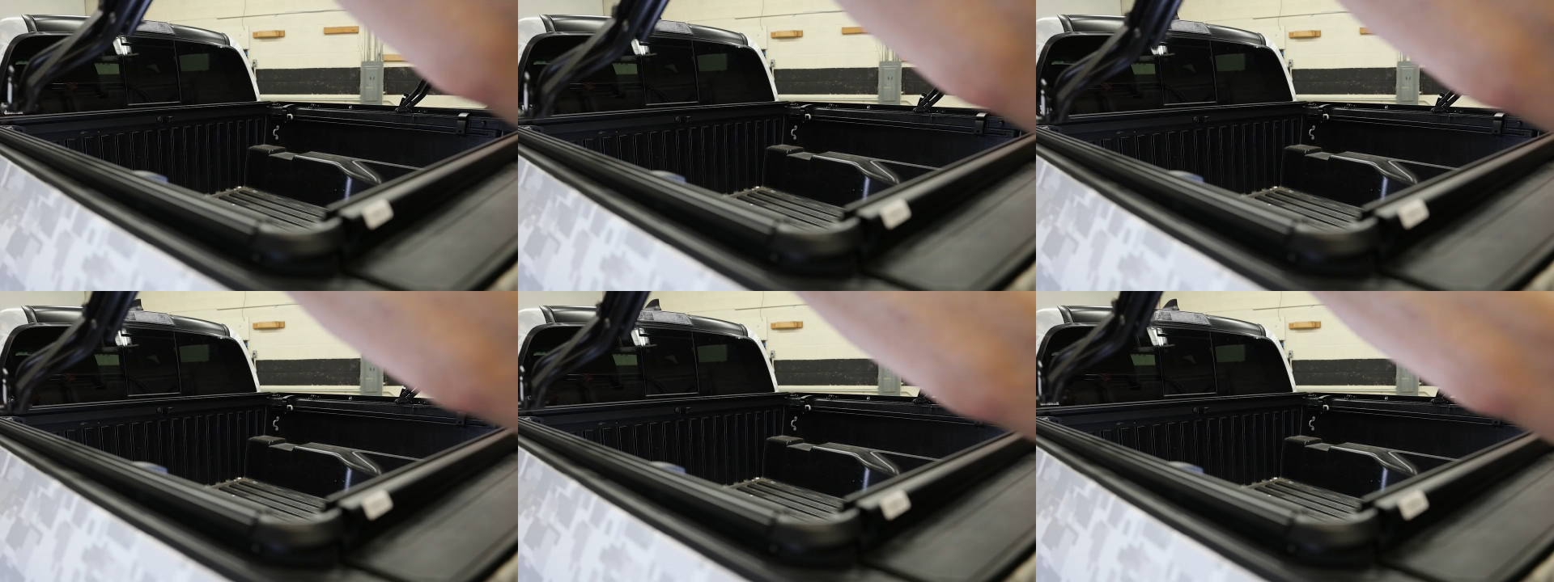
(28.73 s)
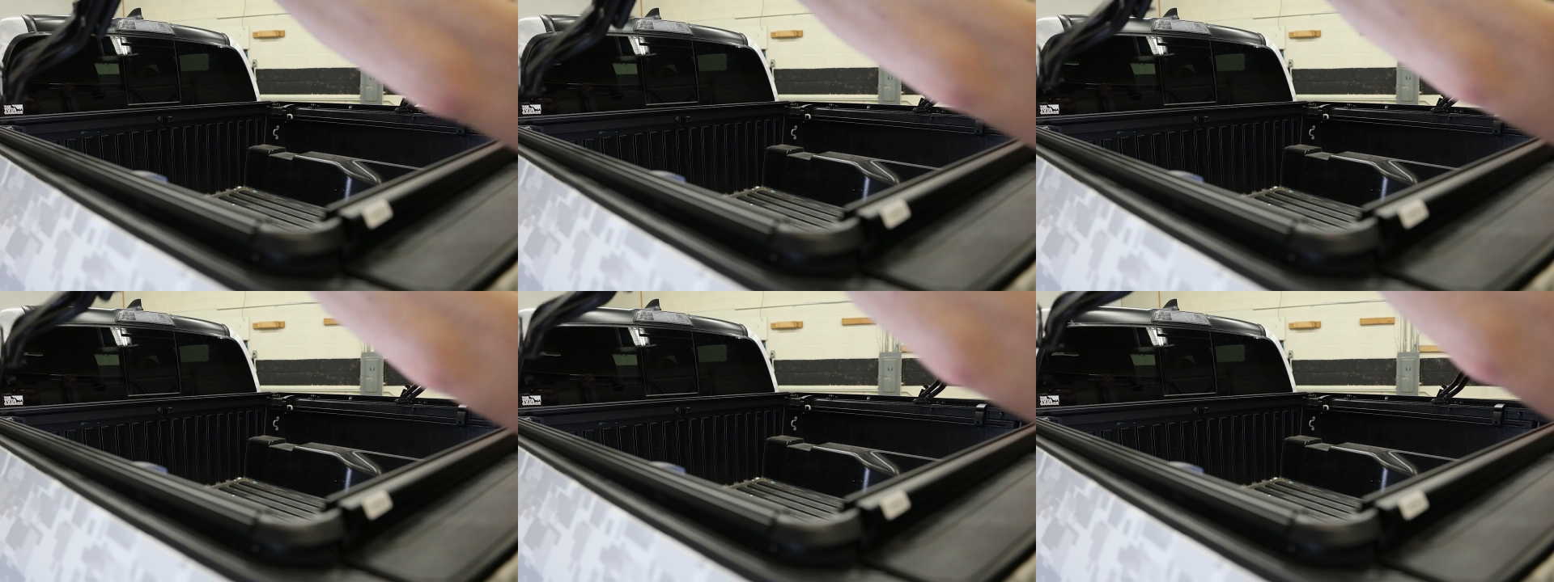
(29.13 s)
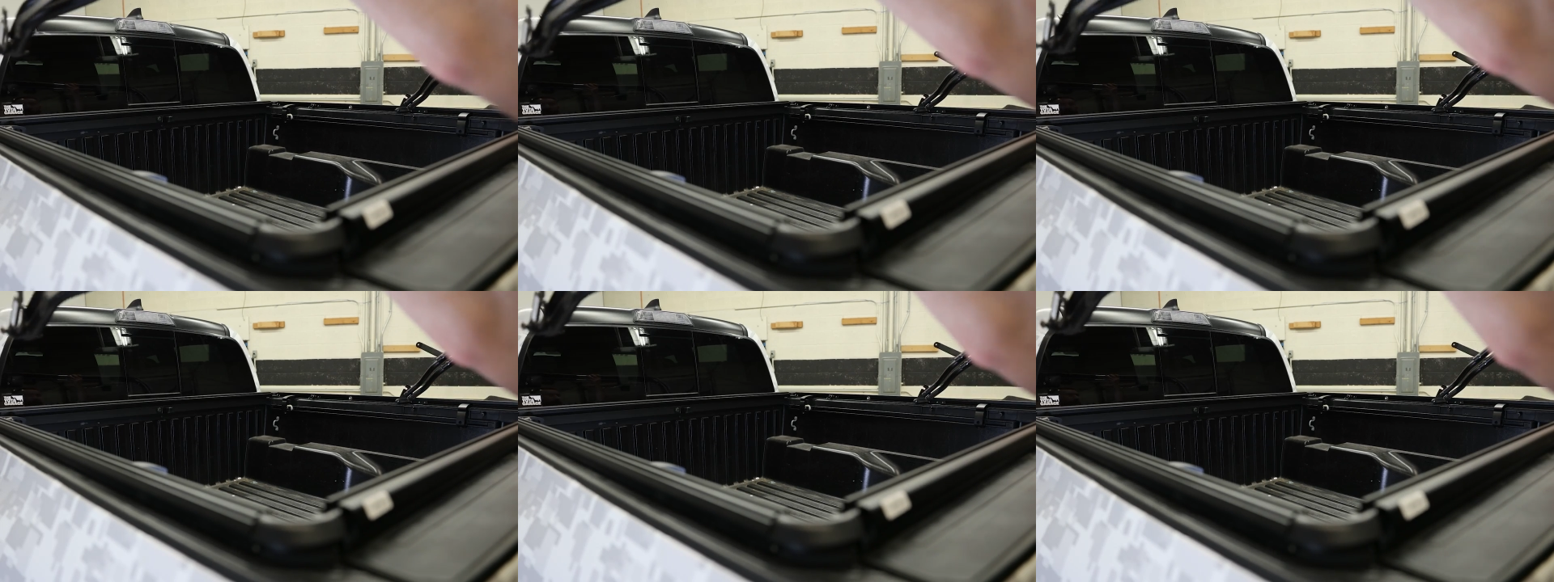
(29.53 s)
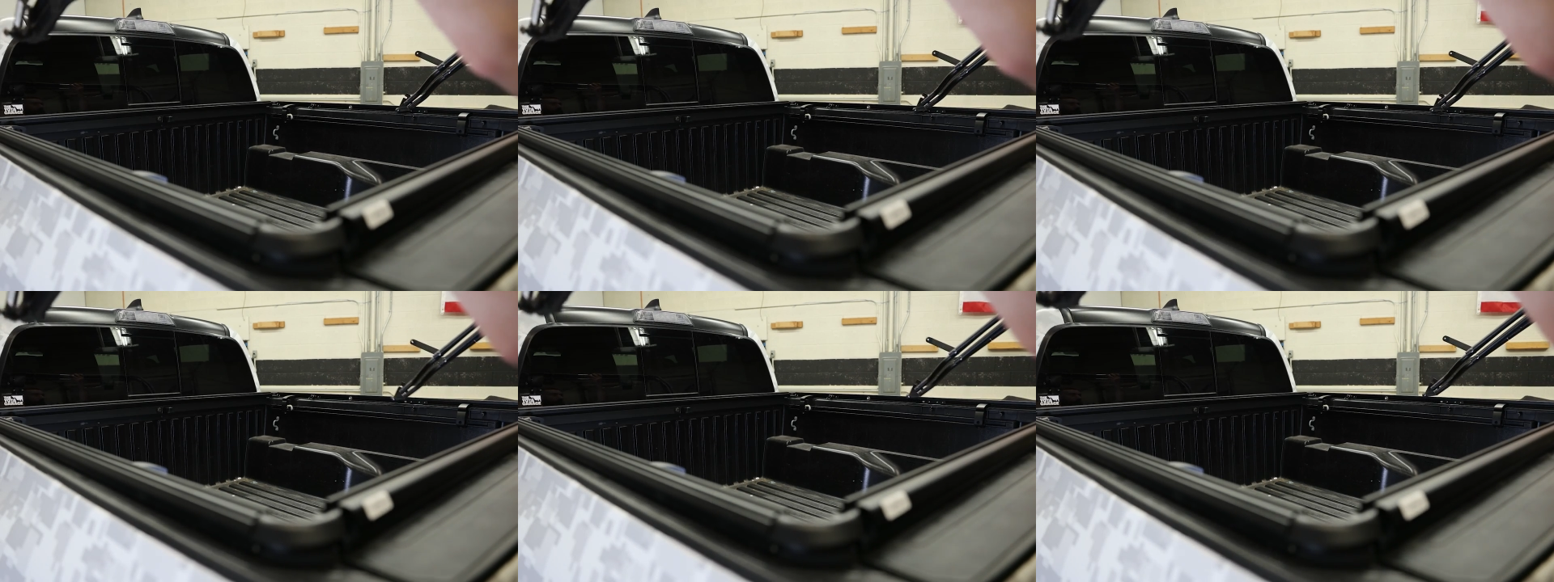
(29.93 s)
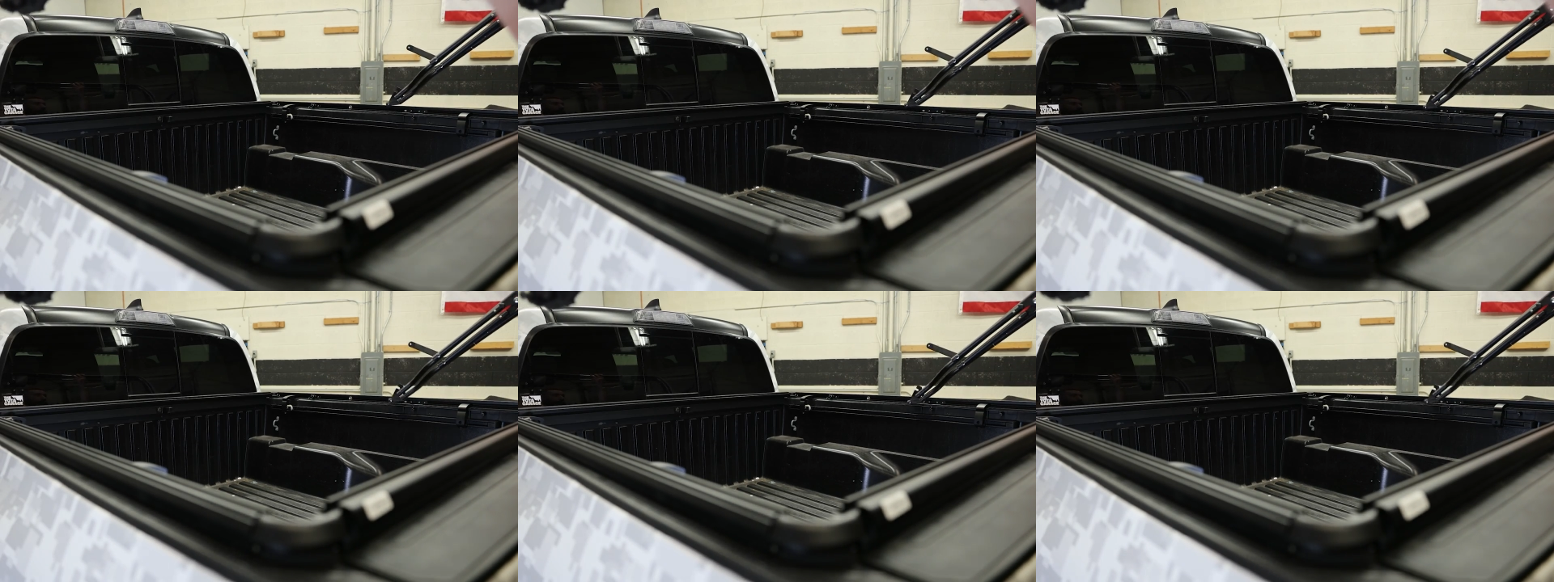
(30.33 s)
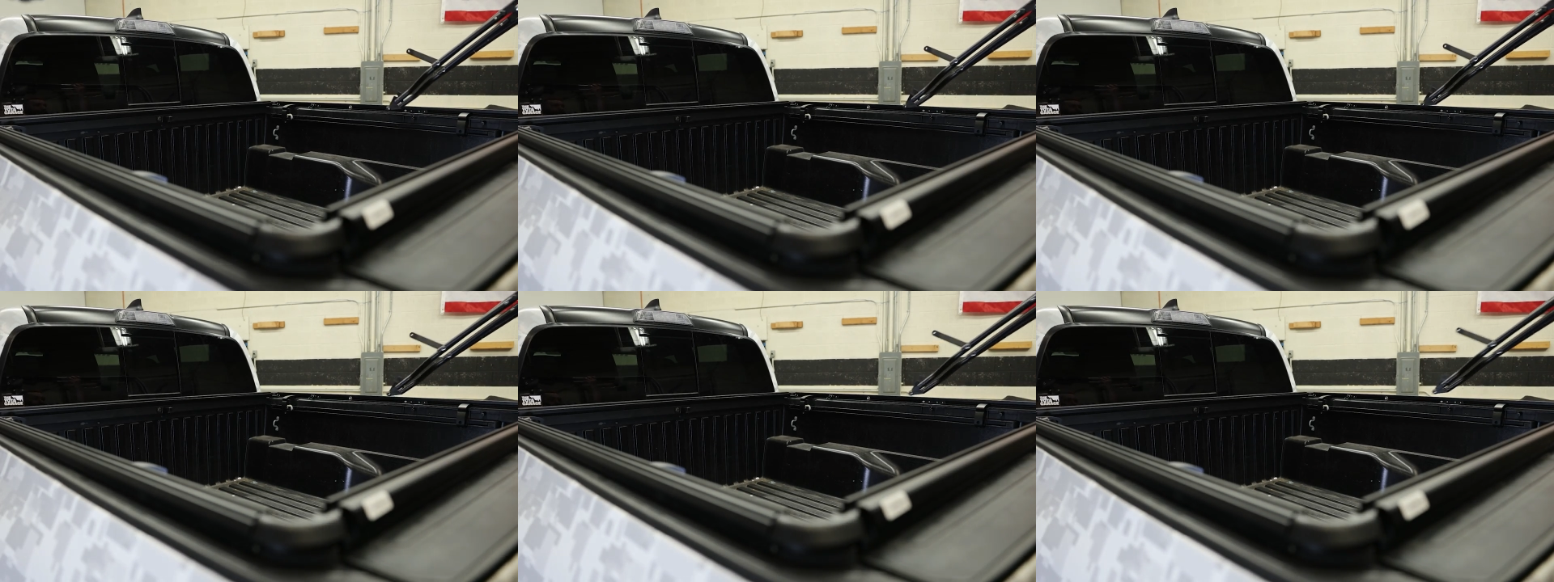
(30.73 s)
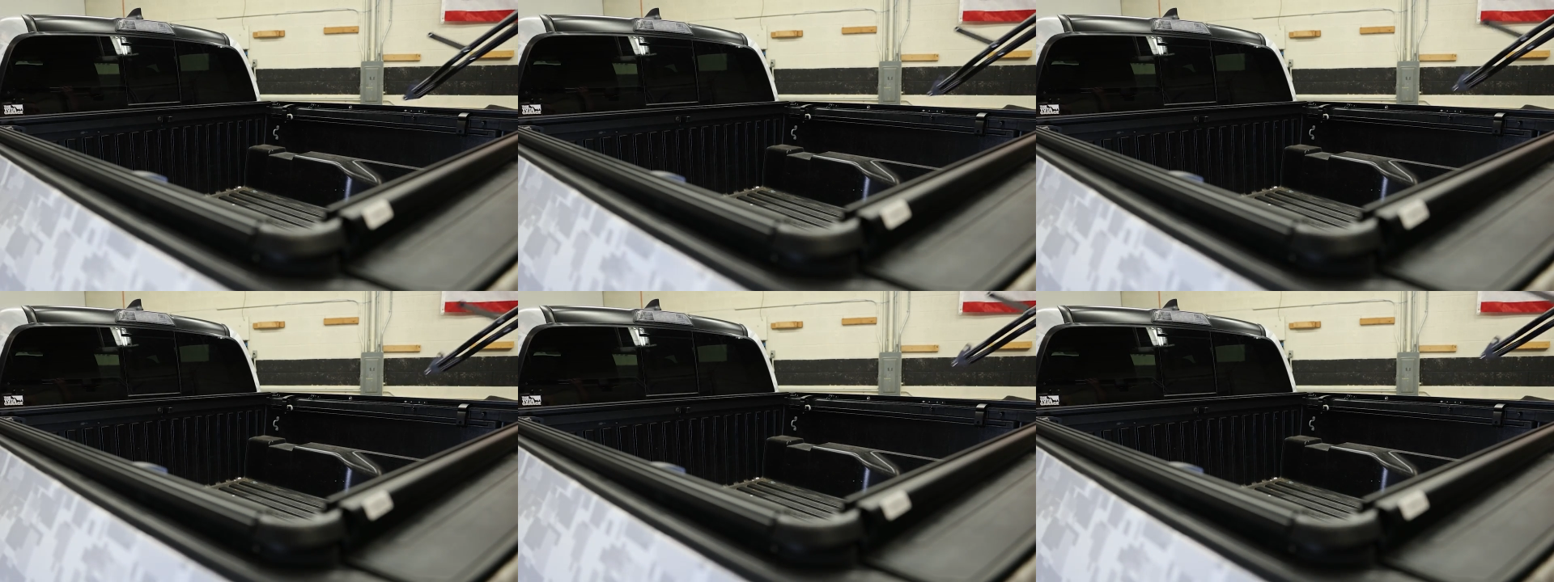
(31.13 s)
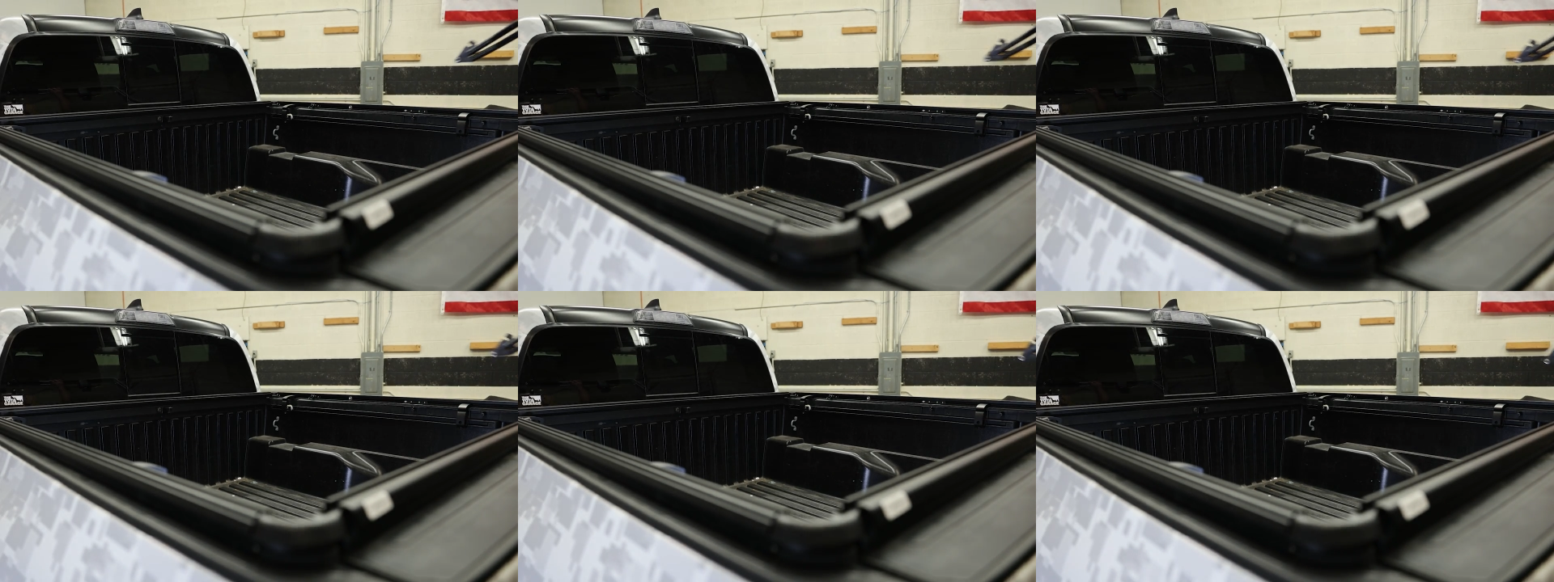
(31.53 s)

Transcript: No face is visible, so there are no lips to read.